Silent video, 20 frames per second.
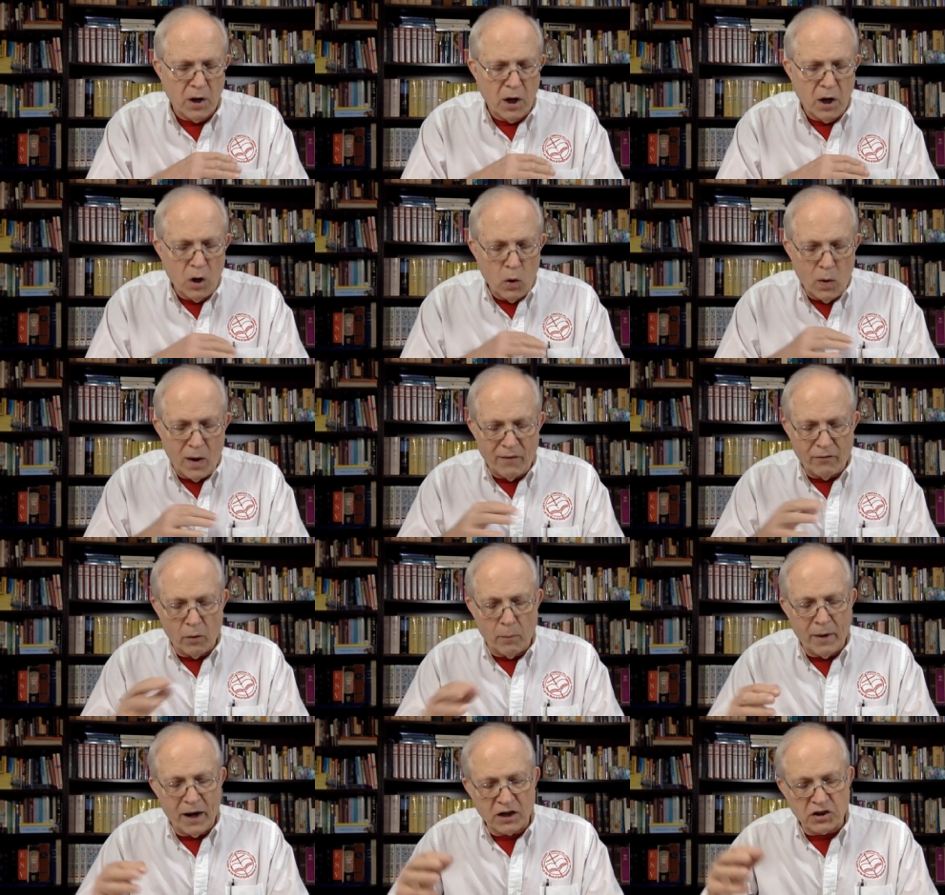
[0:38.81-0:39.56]

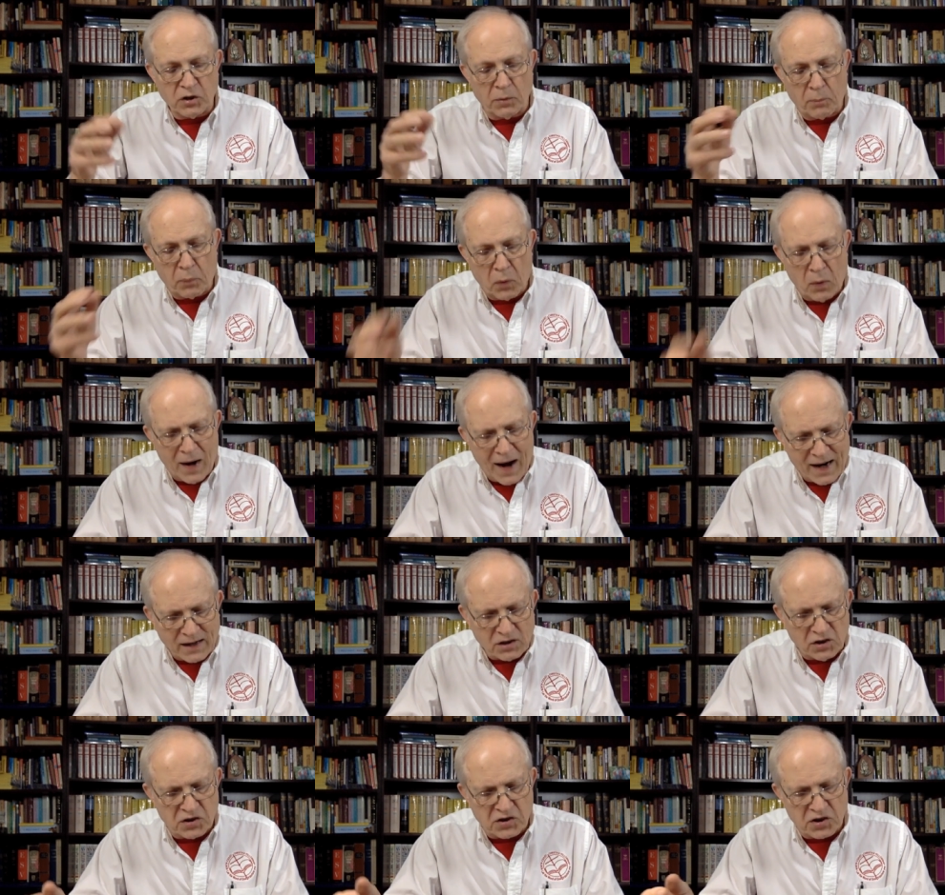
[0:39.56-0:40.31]
Whoever makes a
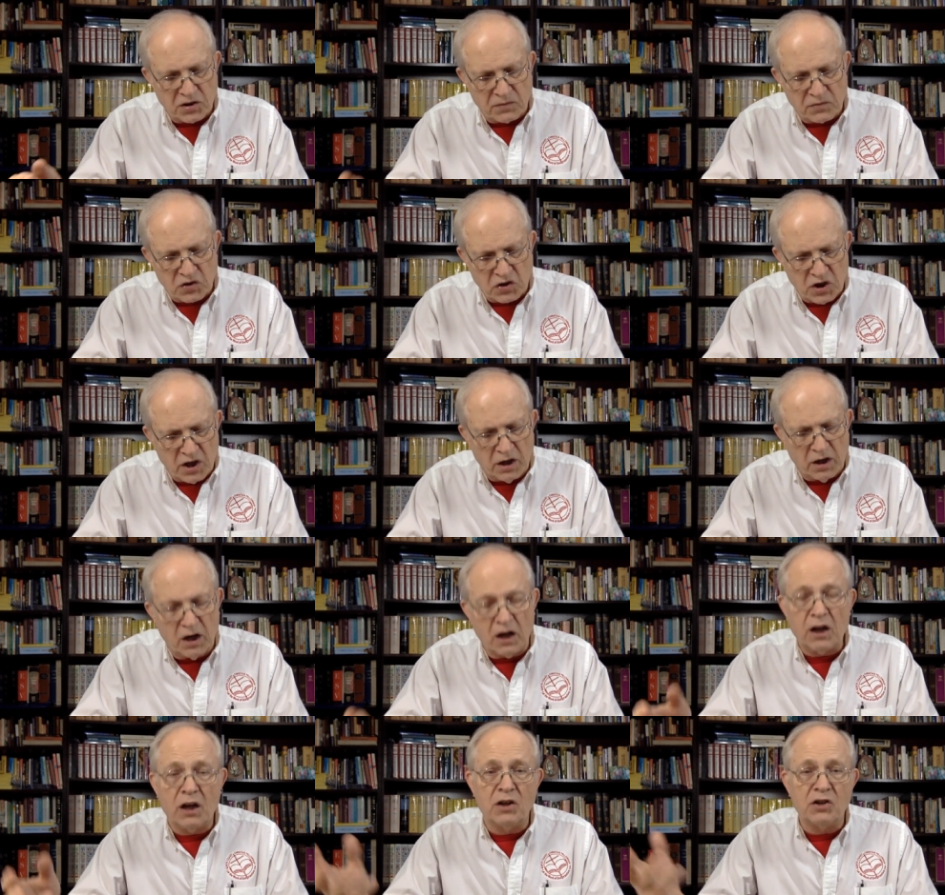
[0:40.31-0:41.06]
practice of
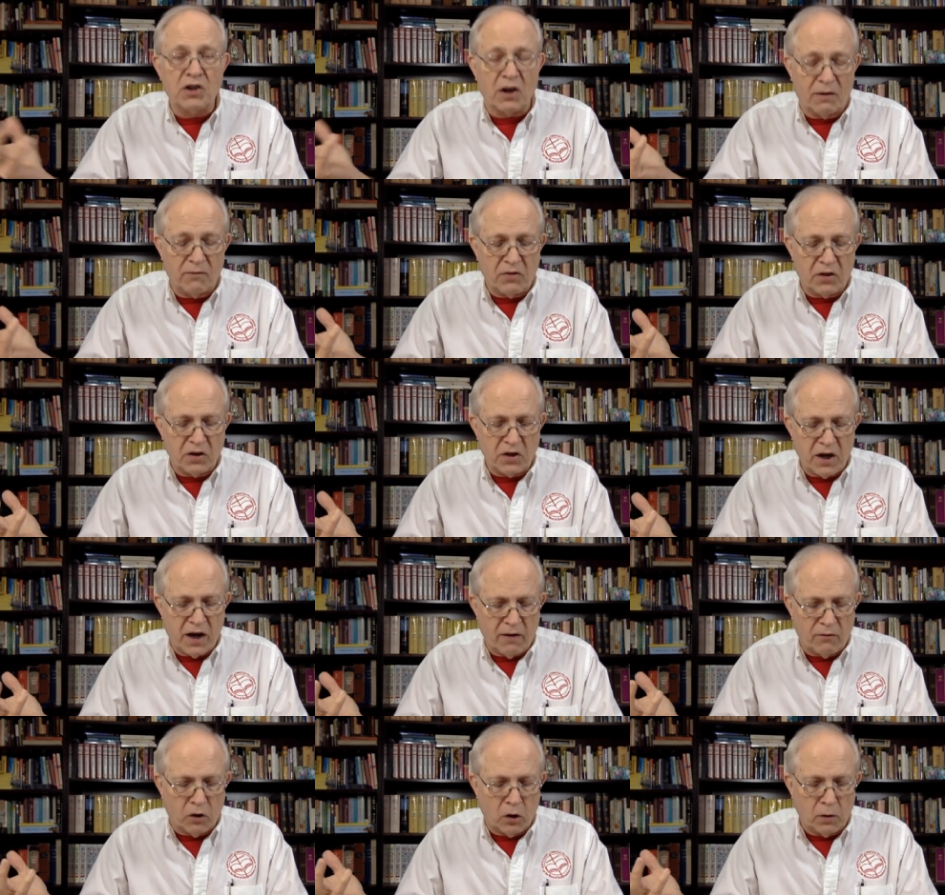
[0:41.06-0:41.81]
sinning is of the
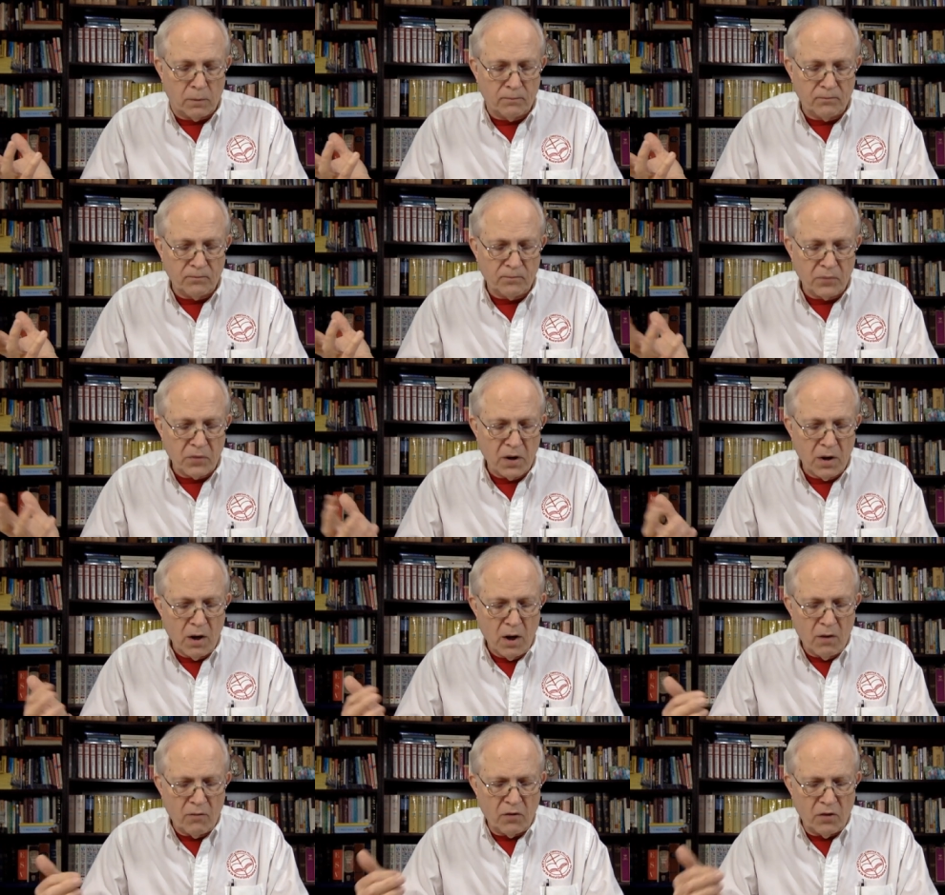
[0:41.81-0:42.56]
devil,
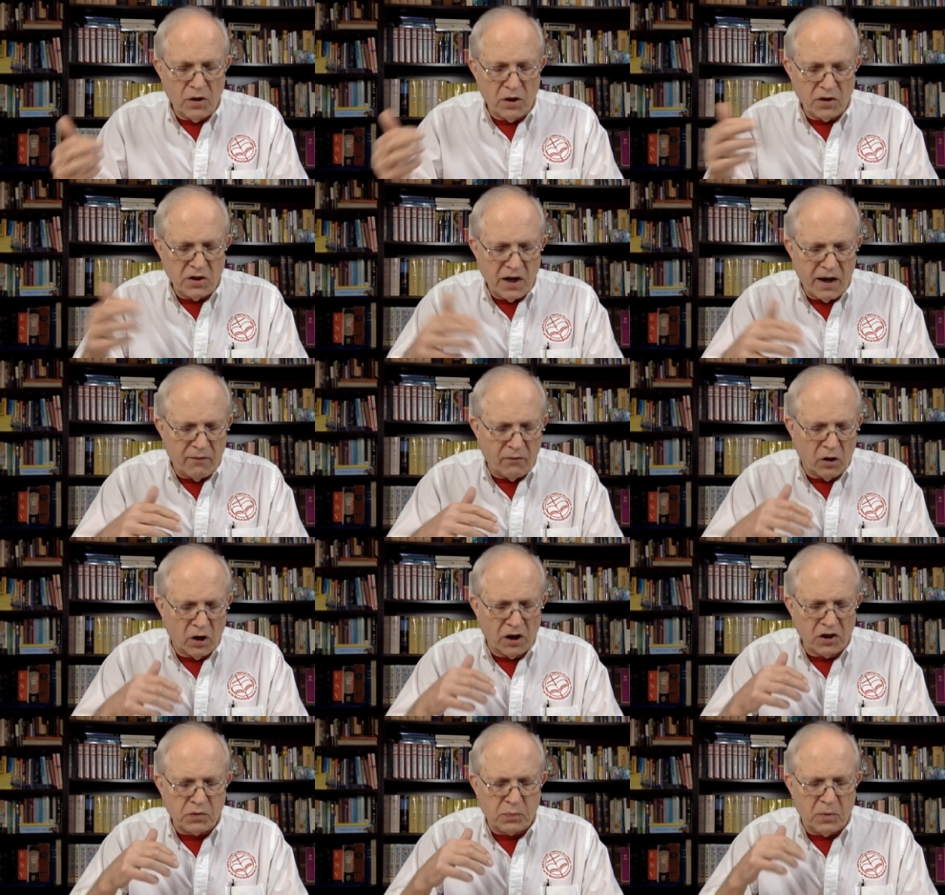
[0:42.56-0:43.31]
for the
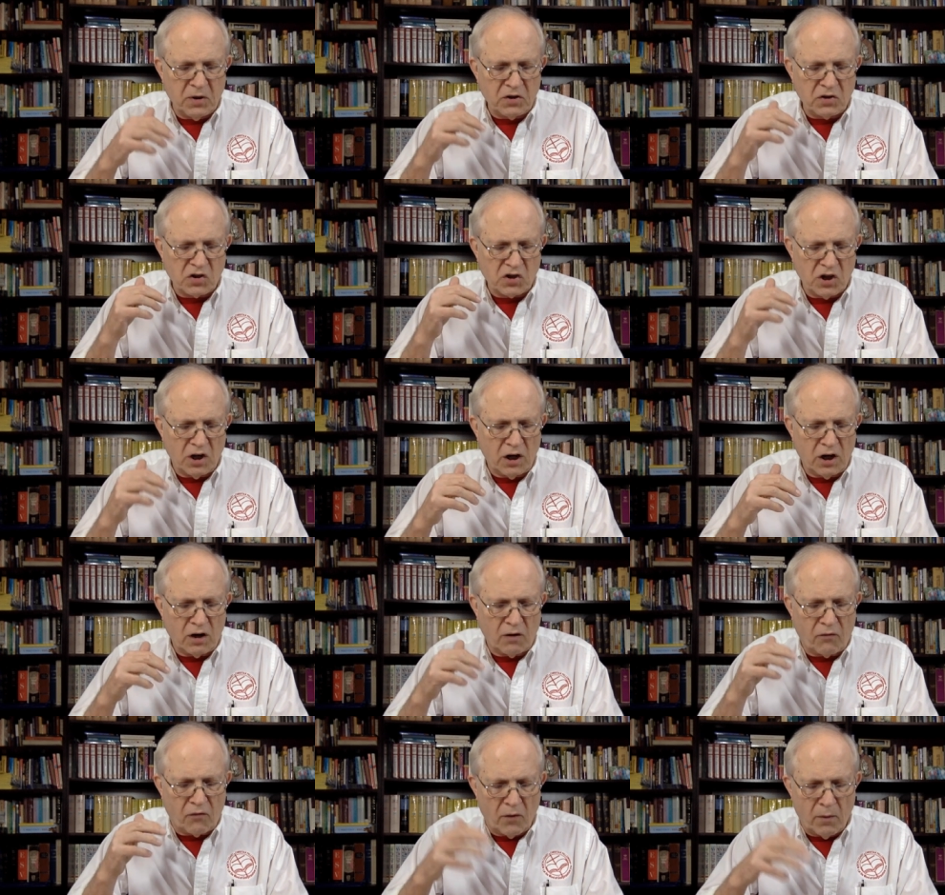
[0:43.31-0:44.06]
devil has been
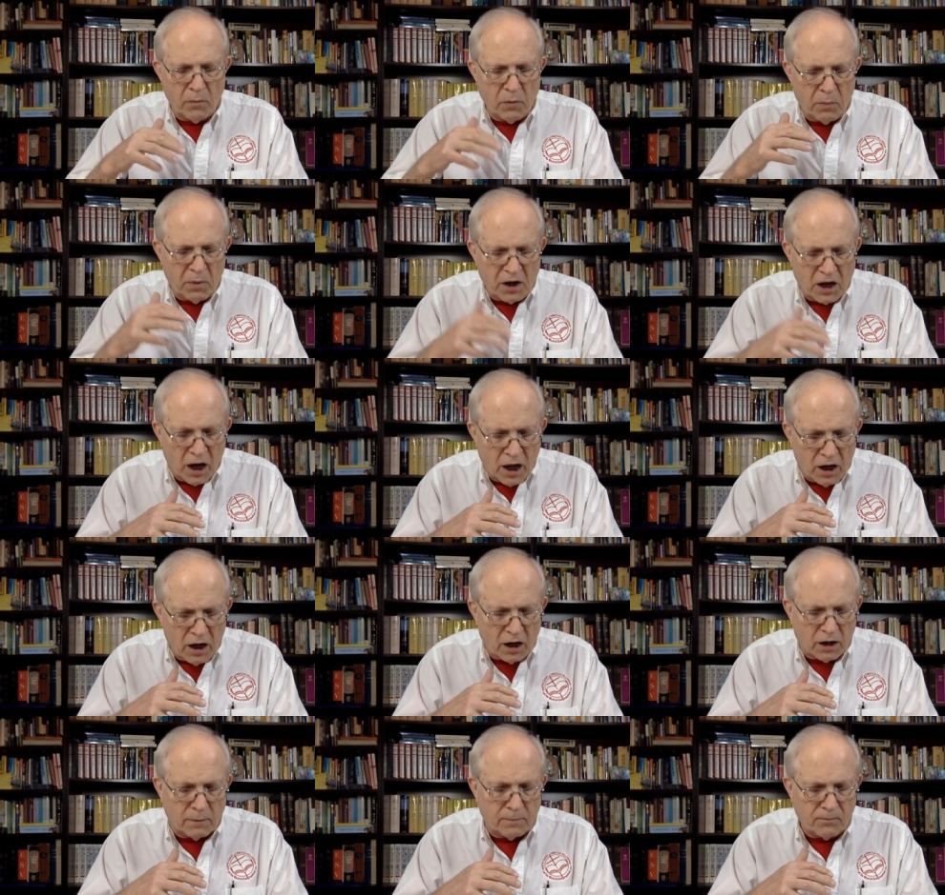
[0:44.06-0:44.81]
sinning from the
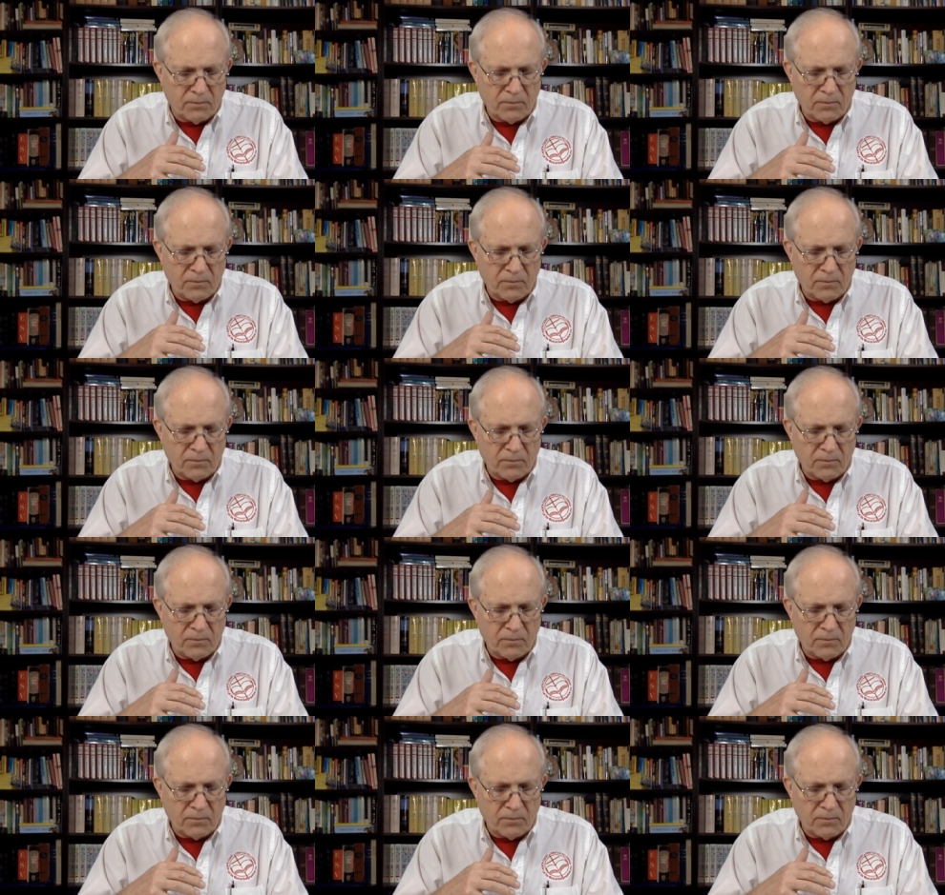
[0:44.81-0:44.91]
beginning.